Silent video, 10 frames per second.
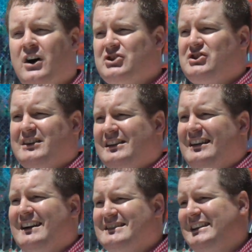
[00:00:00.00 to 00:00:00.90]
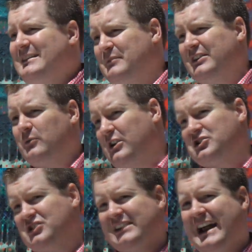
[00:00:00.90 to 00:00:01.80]
Washington and not sending money to
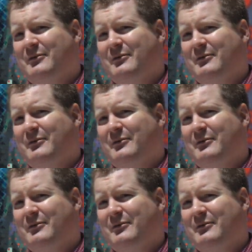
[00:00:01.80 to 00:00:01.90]
Washington.